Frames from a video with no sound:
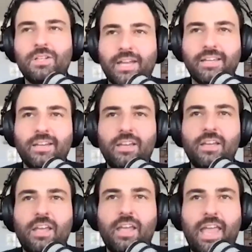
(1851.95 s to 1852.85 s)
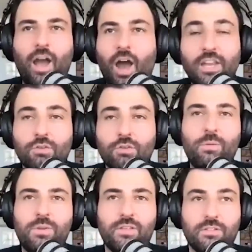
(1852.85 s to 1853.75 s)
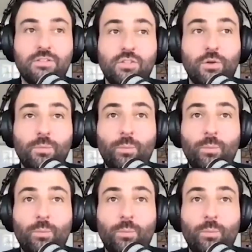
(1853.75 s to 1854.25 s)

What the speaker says: Like, I agree with this because, you know,